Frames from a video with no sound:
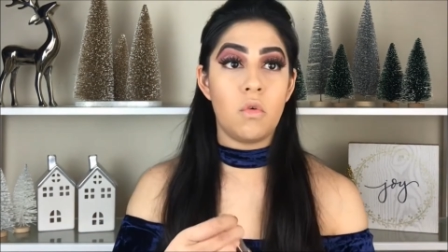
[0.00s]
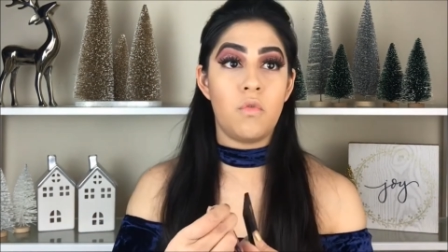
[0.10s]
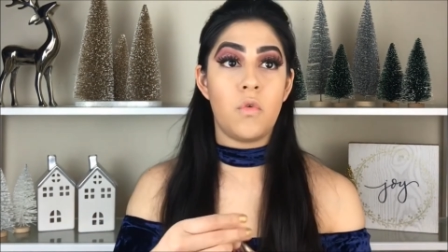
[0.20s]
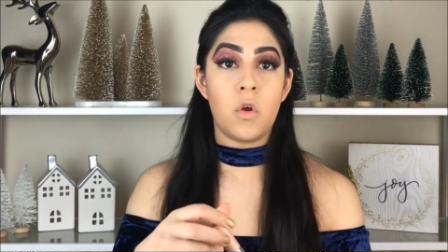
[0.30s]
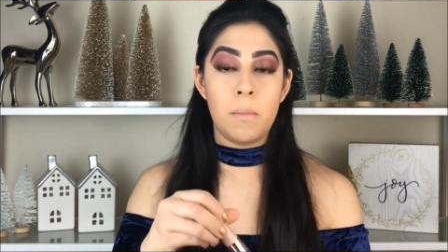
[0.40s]

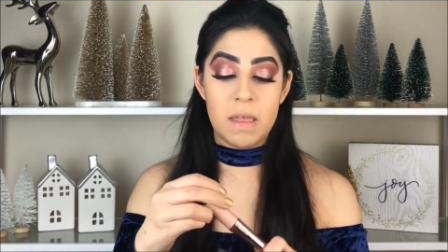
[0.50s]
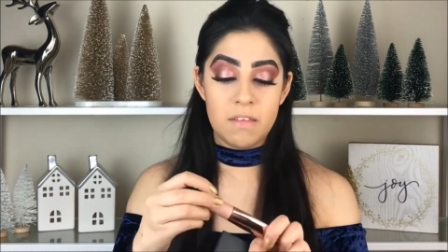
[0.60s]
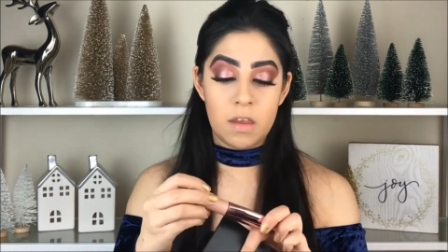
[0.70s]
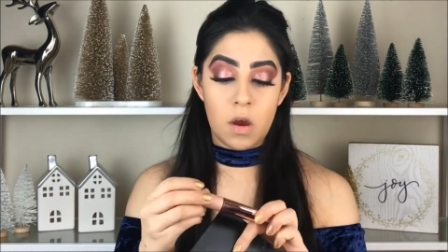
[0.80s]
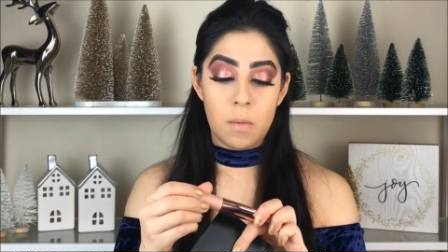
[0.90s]
for
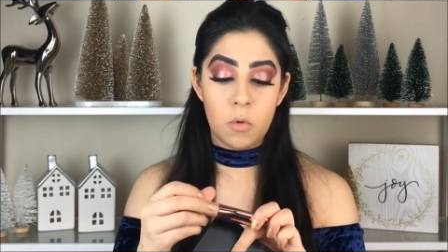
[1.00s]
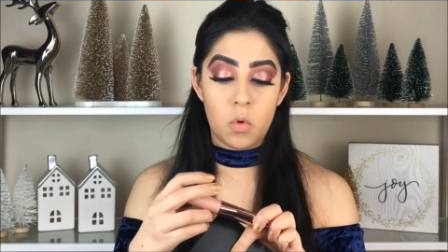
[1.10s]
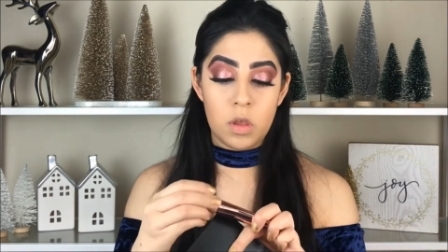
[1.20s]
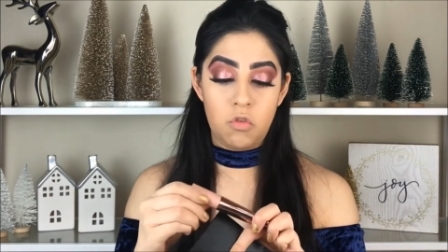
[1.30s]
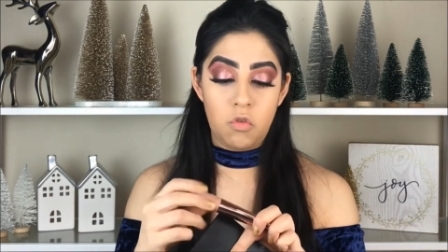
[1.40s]
mascara, I'm
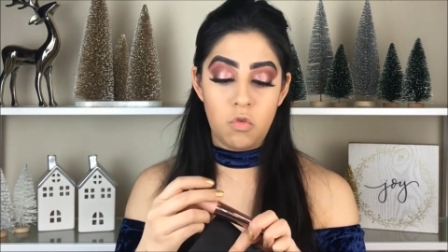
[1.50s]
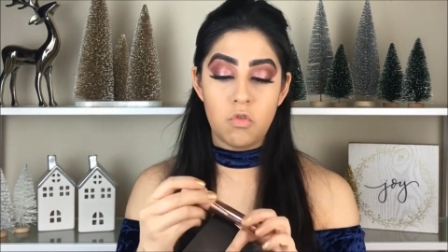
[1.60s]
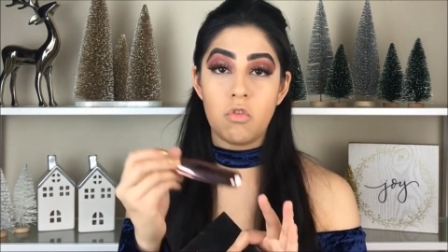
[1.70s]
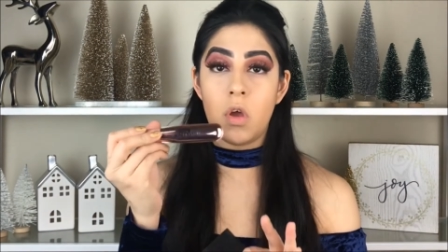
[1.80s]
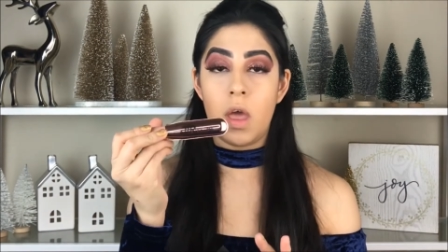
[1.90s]
going to use
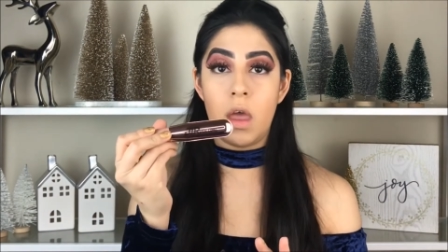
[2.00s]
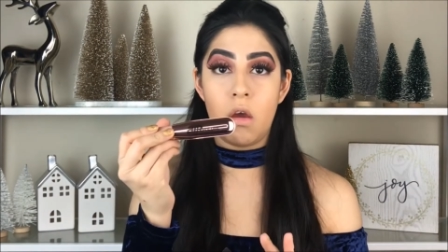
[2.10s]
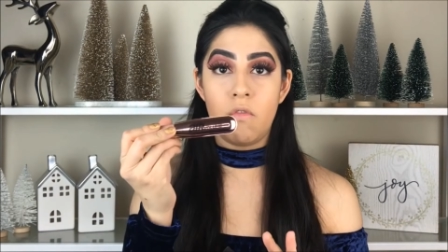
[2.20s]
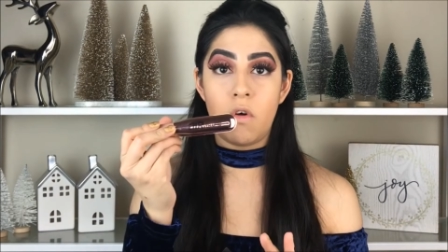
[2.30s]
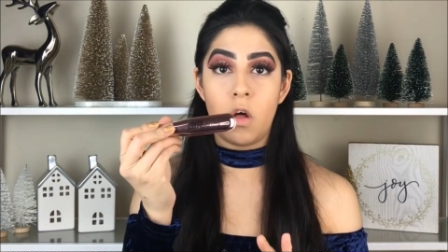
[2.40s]
the Air
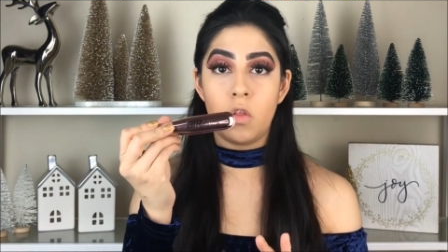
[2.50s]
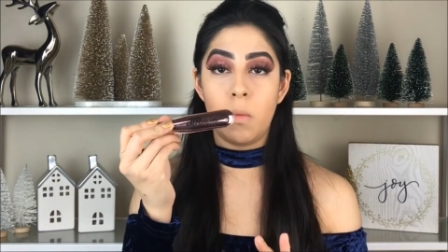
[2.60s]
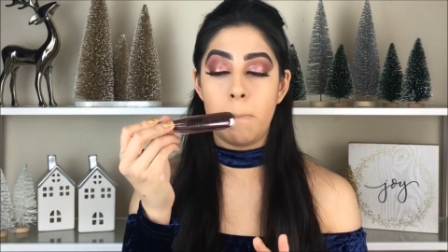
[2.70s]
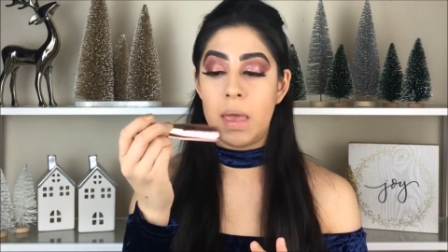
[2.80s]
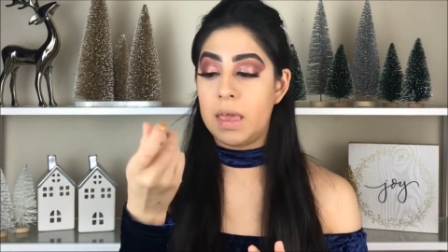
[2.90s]

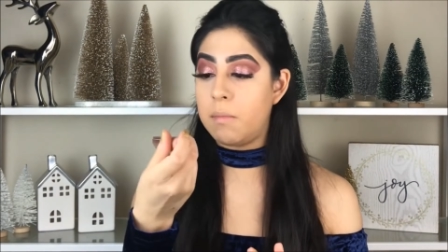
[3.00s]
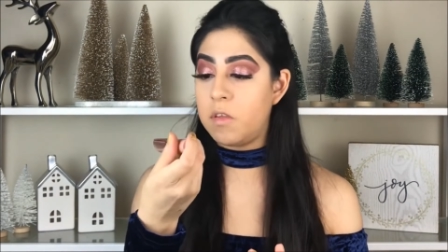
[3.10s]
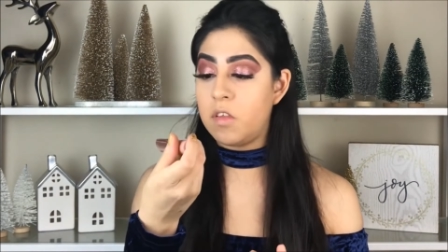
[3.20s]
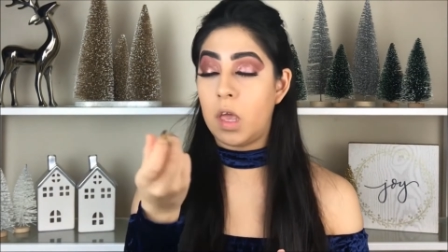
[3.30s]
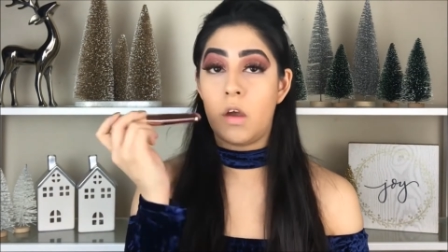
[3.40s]
Volume Mega
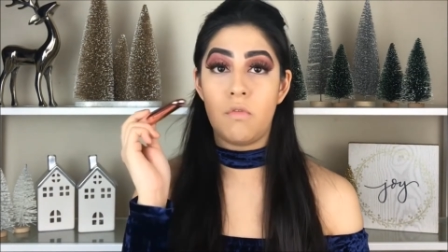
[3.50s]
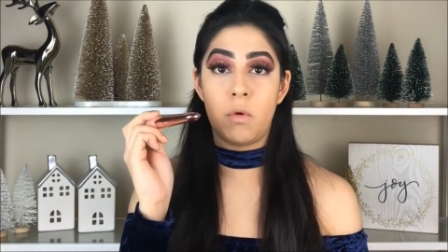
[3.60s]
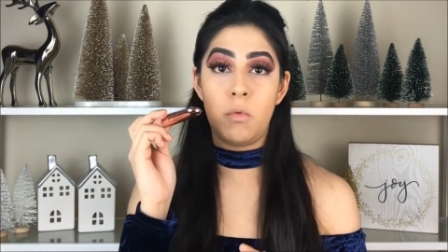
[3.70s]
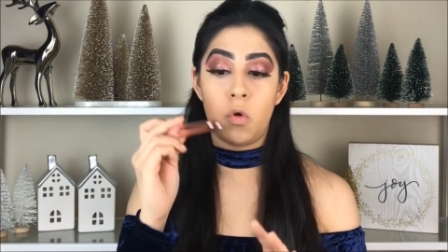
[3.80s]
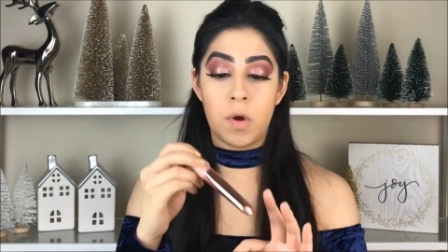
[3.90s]
Mascara from
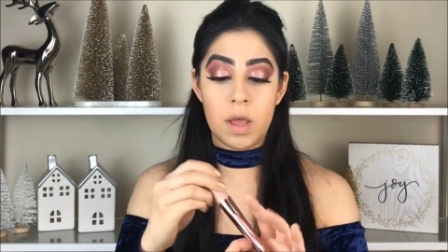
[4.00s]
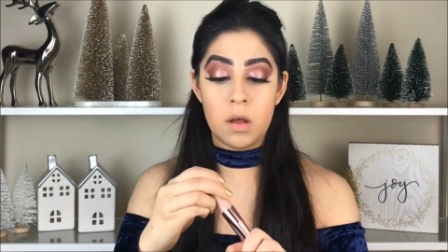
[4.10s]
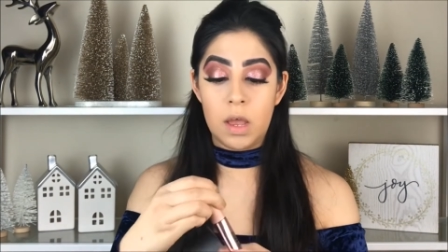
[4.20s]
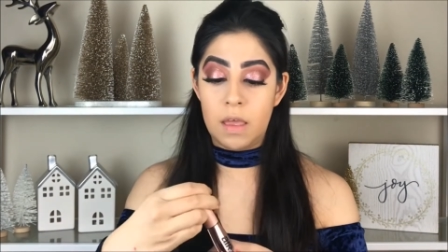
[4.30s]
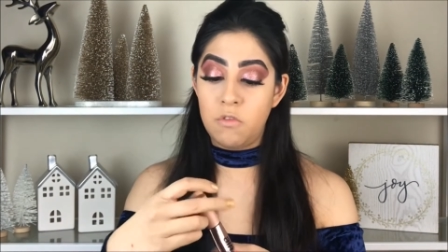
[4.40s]

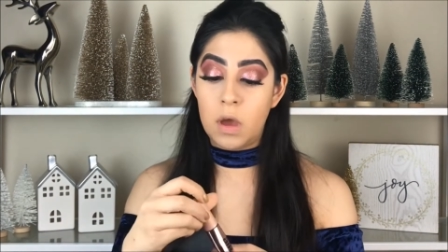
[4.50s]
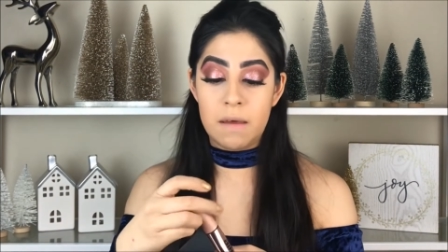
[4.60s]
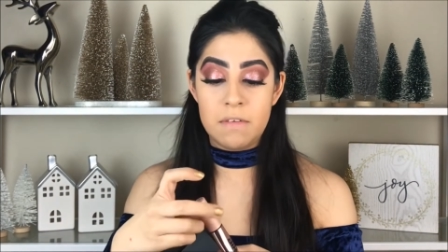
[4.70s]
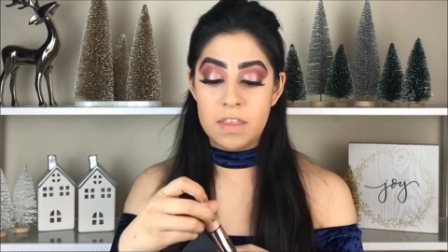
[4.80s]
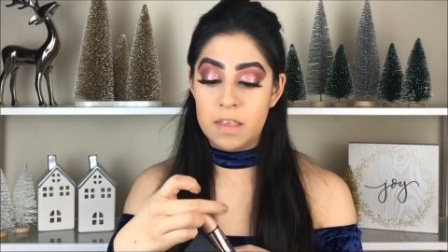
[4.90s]
L'Oreal. If you
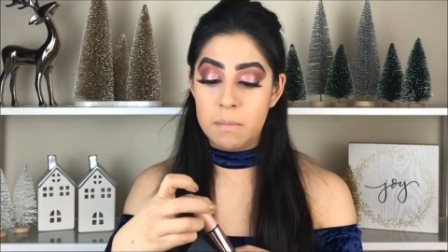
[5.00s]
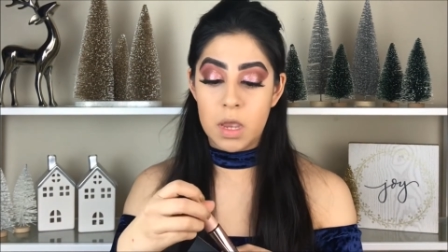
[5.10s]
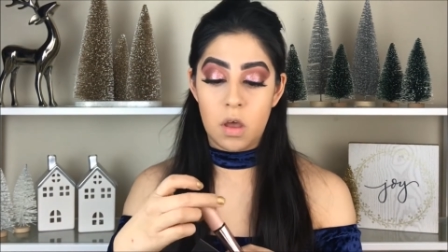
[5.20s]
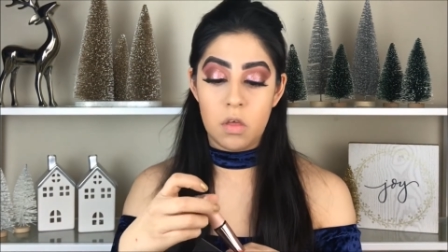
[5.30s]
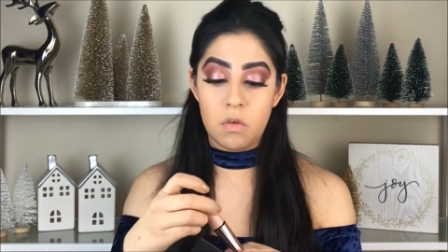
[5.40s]
haven't seen my
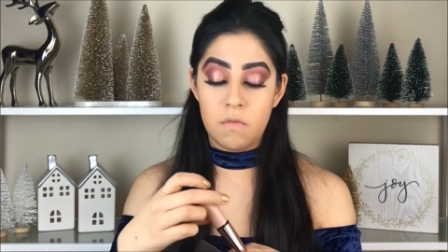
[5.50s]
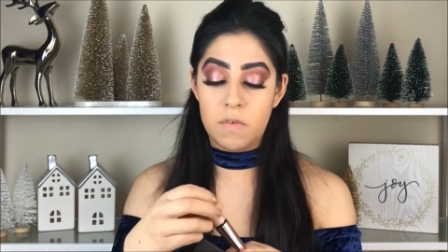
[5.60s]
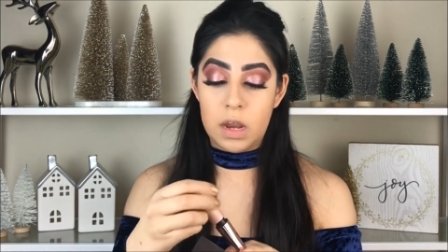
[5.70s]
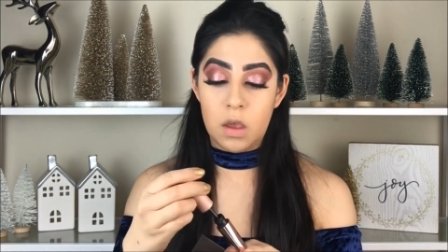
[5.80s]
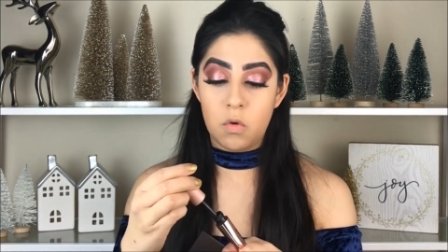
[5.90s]
other
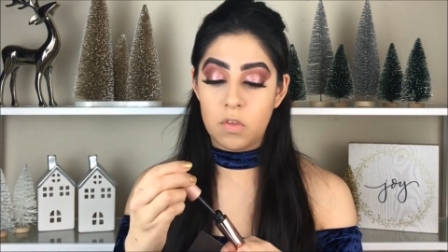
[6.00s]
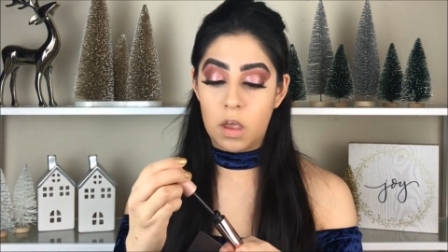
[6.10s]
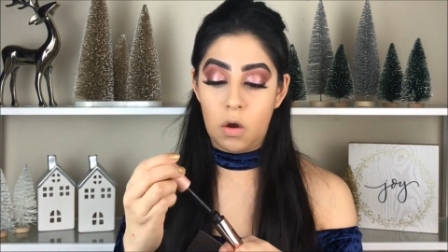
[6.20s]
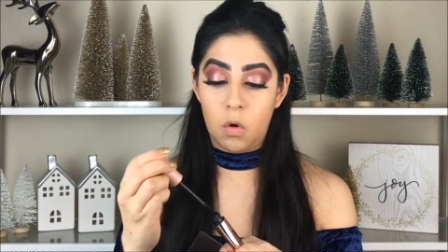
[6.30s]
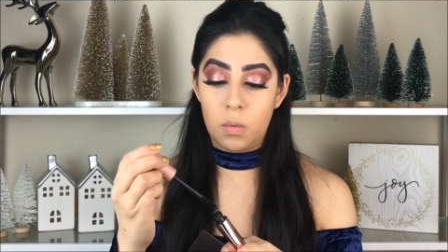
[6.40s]
videos, I
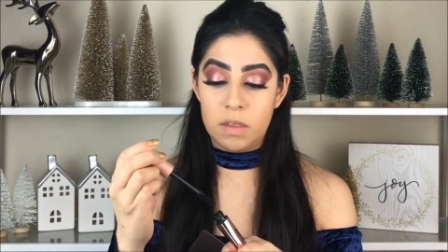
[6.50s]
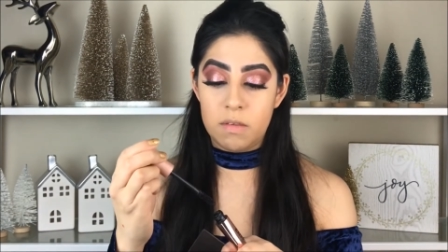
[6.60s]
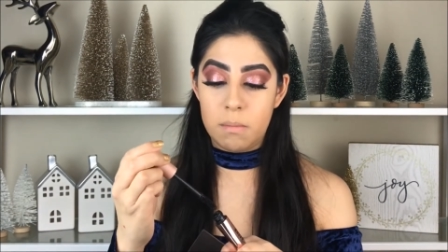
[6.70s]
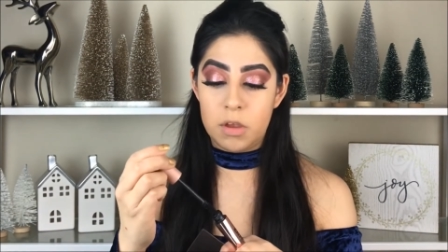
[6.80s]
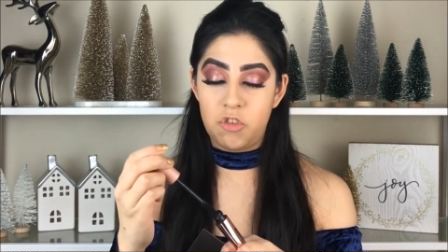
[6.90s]
always
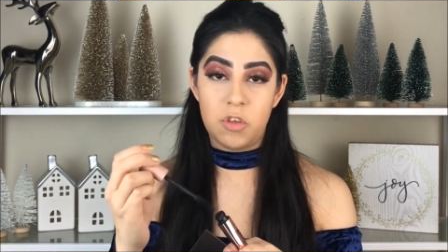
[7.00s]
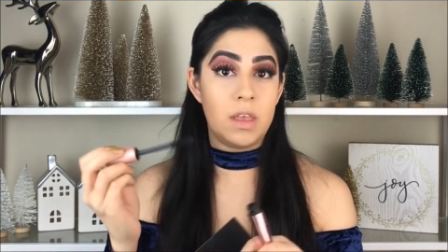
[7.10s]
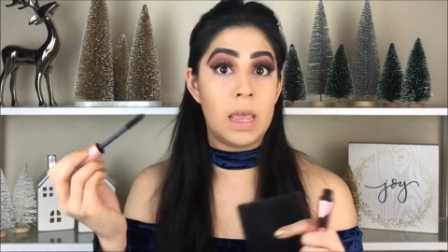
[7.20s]
mention, in